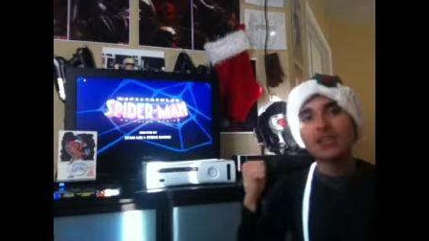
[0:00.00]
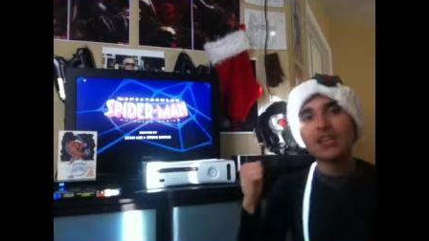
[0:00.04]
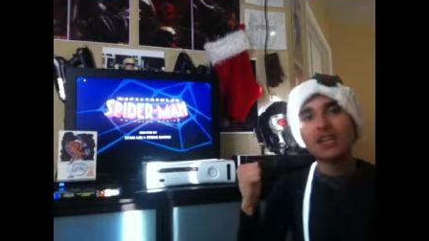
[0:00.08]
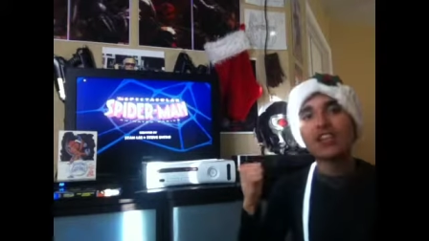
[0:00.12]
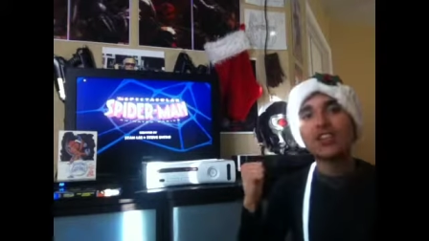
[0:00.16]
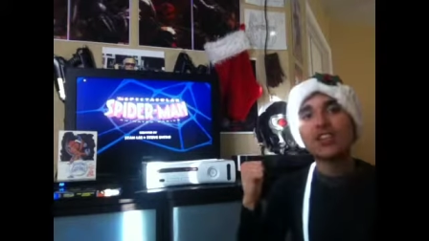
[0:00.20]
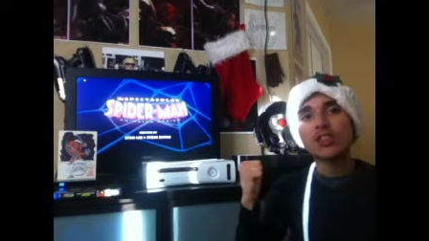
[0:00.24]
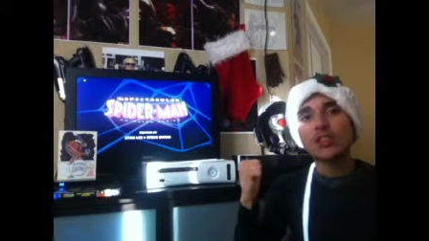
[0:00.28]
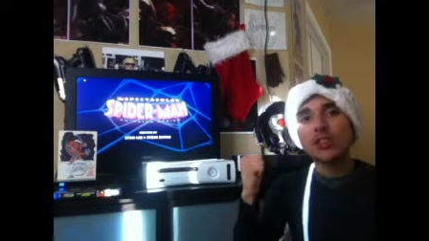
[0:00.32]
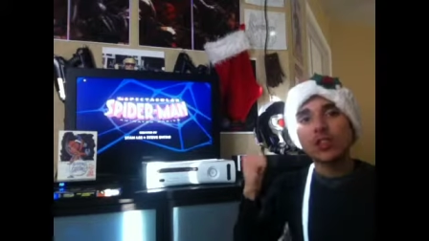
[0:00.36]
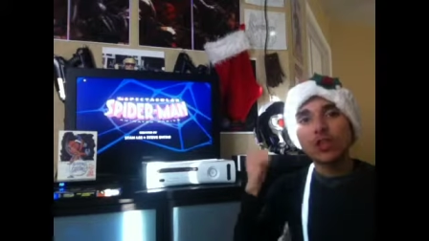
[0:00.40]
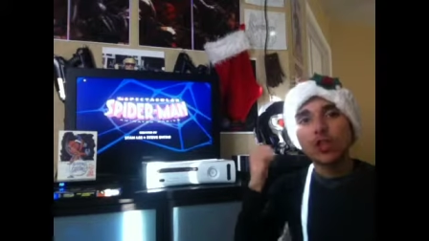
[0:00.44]
the
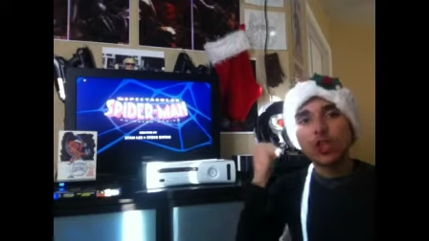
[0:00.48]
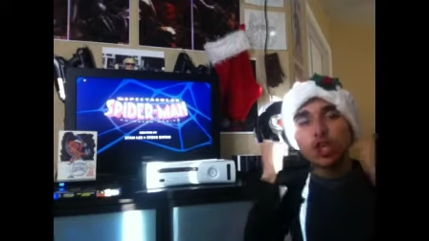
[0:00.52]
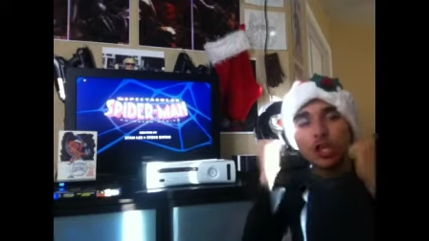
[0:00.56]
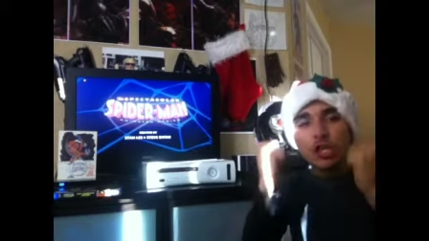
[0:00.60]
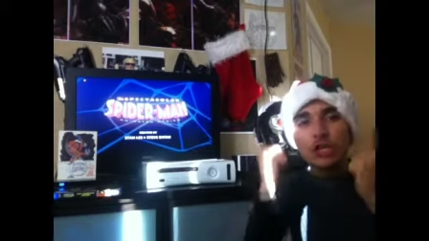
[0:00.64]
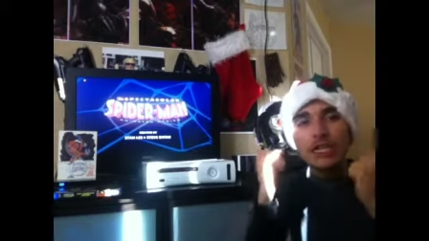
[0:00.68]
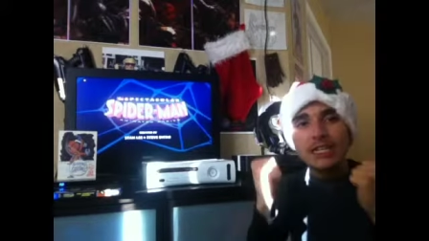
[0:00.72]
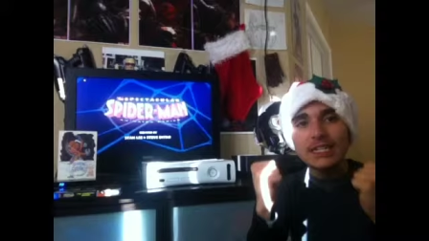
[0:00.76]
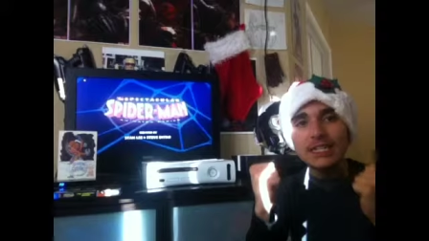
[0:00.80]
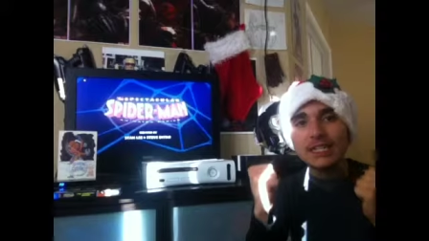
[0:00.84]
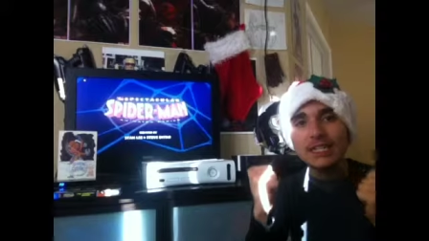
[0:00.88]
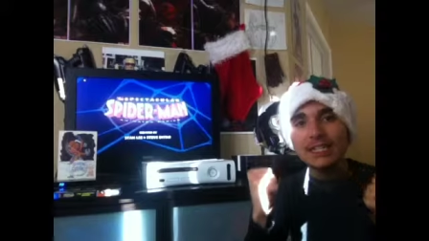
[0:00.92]
shit
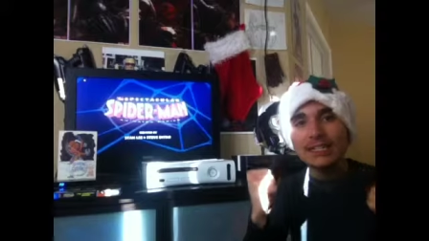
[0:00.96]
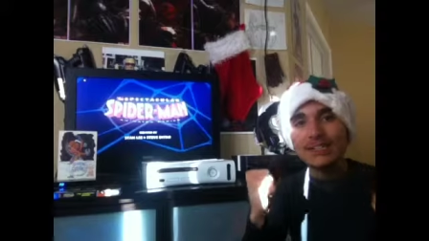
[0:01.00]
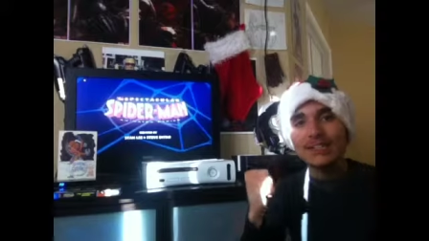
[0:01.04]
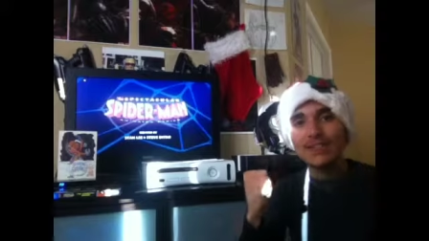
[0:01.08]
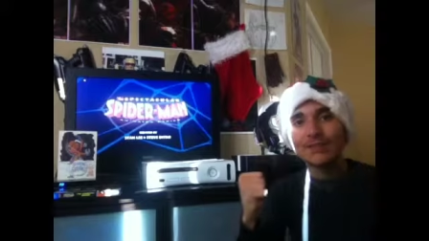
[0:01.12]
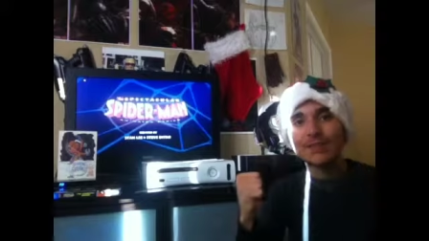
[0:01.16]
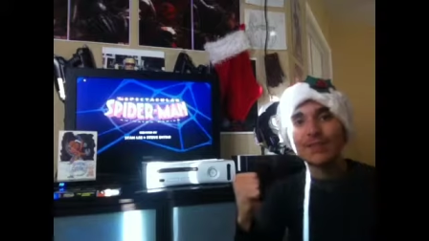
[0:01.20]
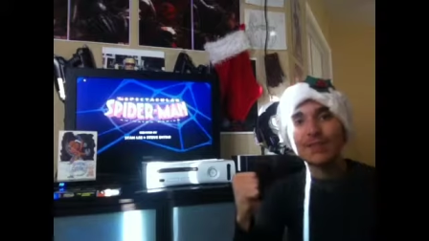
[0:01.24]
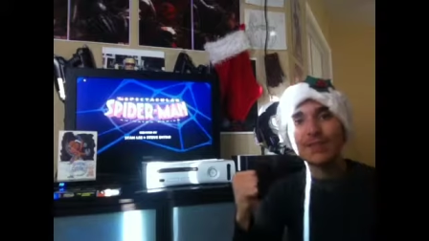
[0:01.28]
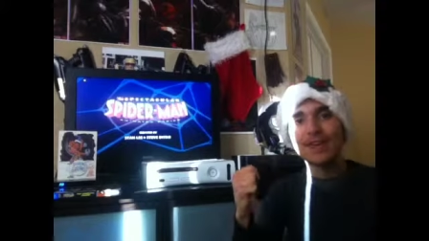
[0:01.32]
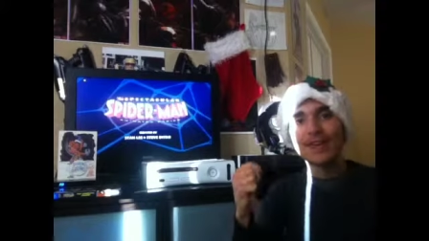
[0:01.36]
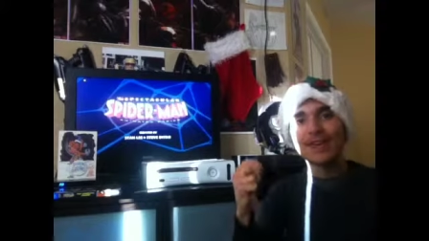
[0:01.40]
out of
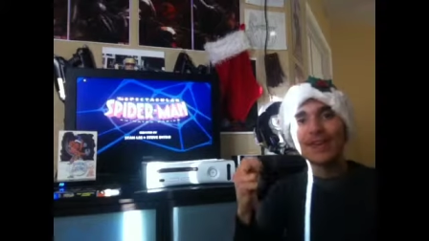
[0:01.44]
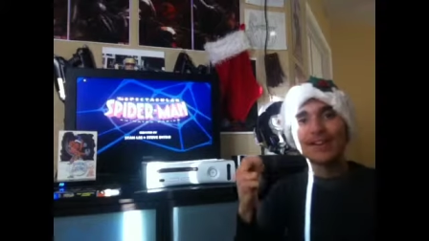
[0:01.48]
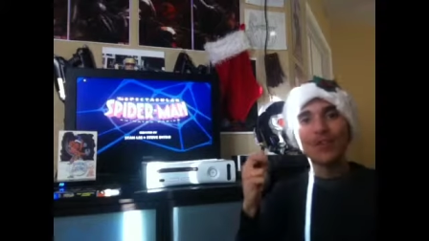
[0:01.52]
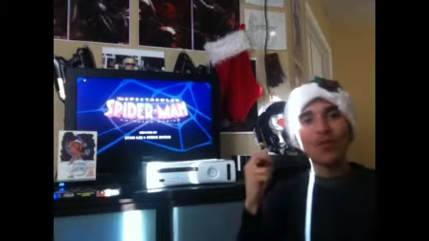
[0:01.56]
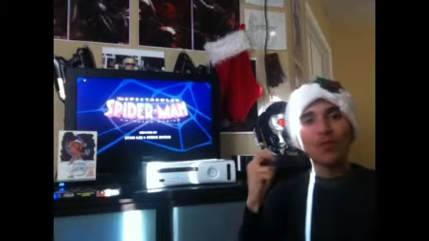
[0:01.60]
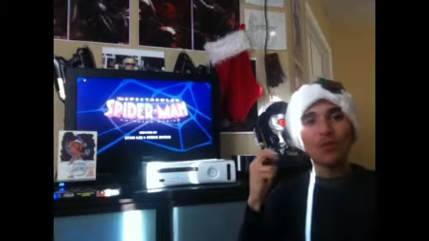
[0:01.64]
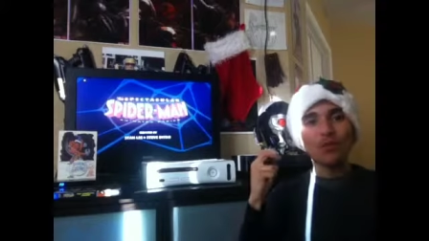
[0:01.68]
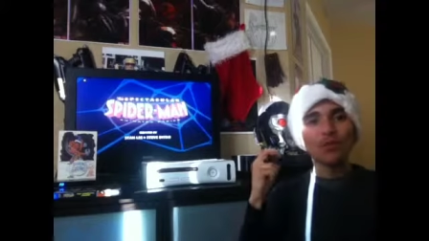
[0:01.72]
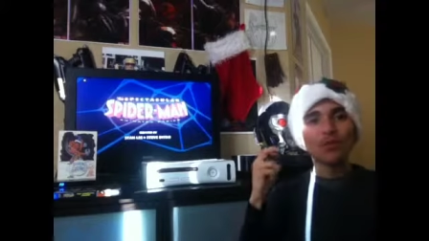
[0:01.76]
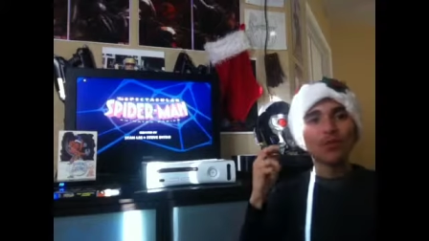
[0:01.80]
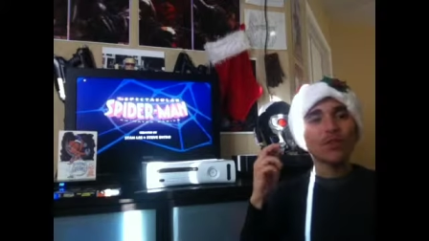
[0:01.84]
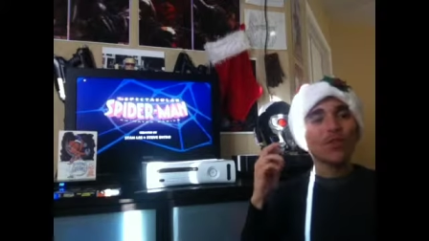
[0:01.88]
me. Those were
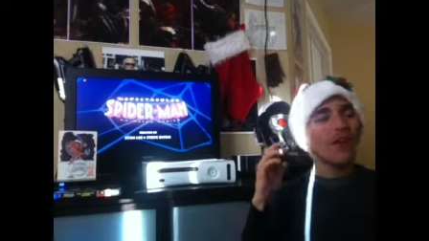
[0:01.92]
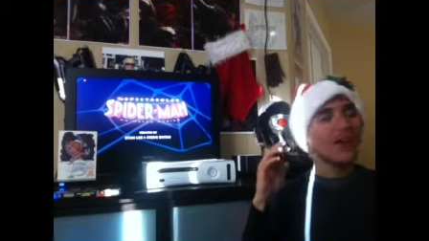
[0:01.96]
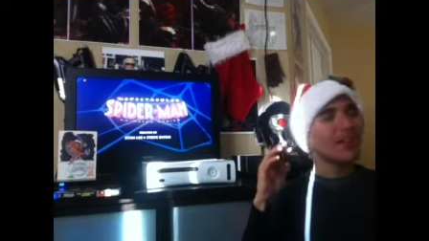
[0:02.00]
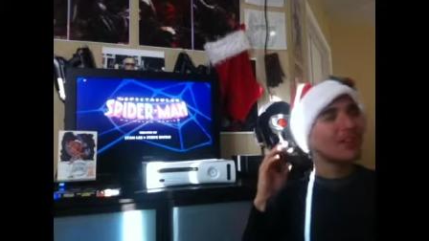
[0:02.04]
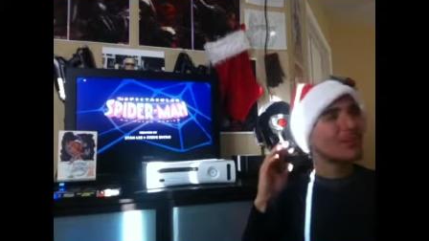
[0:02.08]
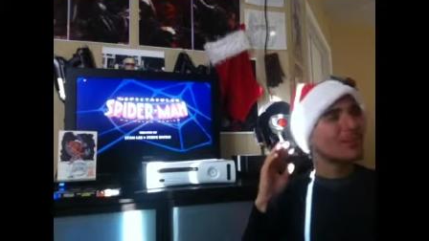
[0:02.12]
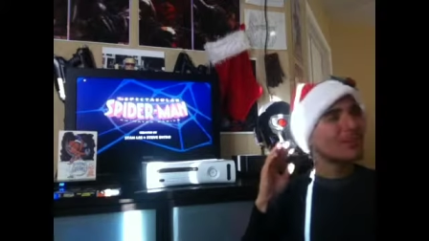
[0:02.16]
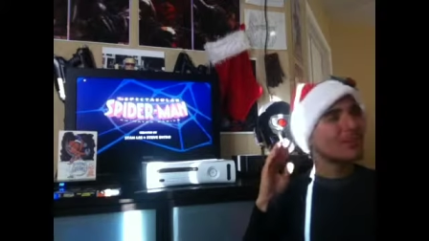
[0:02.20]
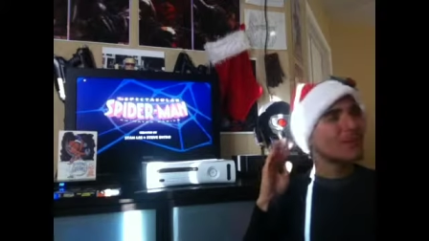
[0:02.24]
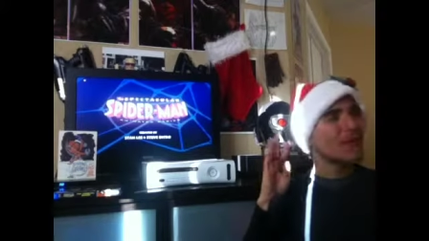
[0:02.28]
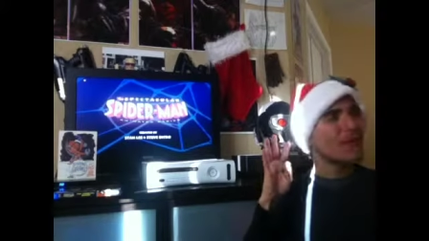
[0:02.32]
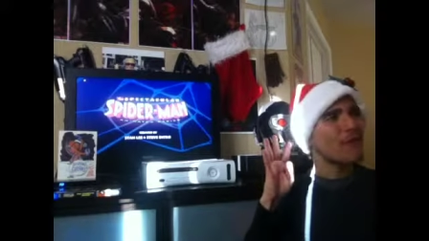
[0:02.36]
like the
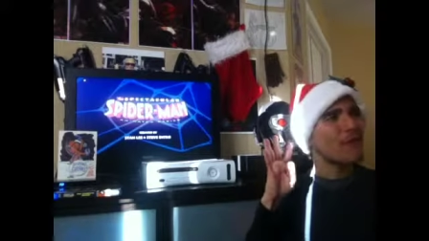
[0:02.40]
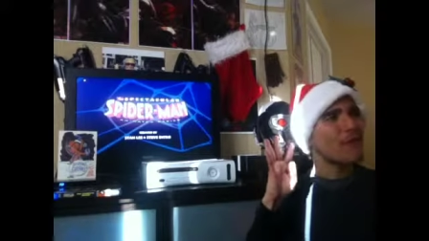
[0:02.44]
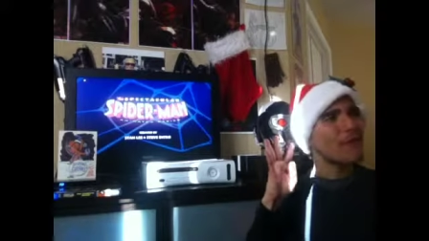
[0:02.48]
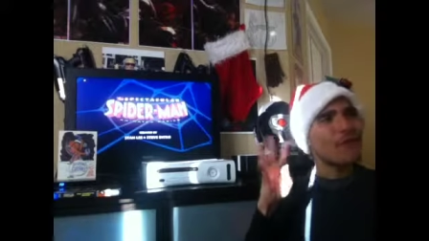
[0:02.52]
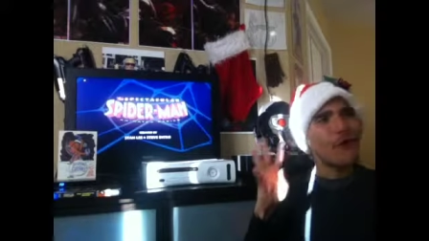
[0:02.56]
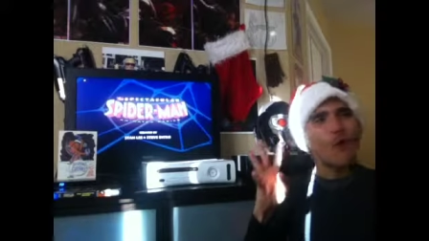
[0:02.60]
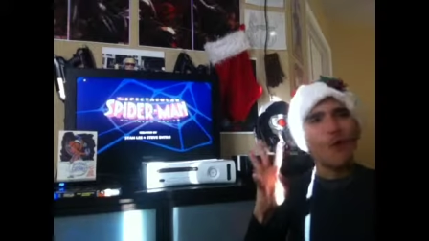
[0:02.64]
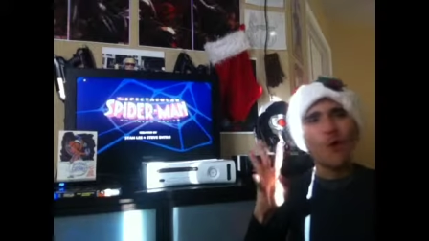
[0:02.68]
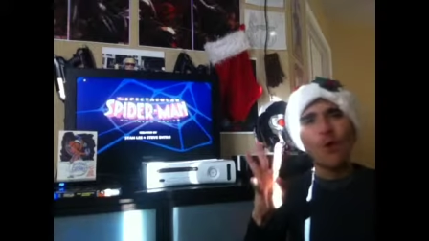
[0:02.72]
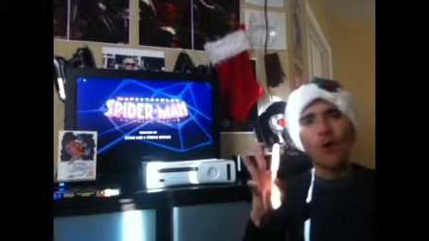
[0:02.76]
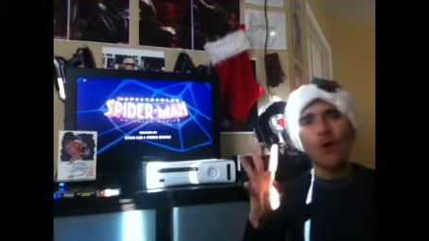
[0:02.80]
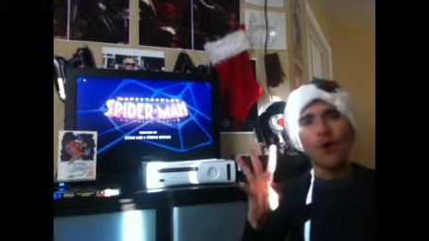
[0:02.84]

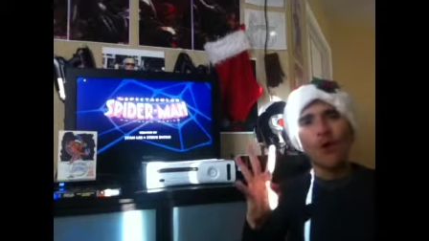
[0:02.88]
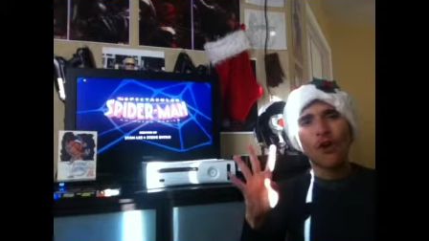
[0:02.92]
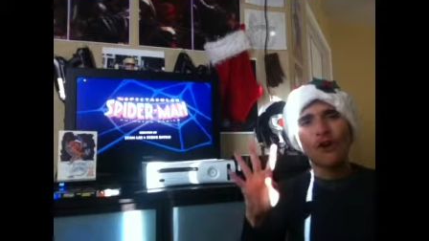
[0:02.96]
four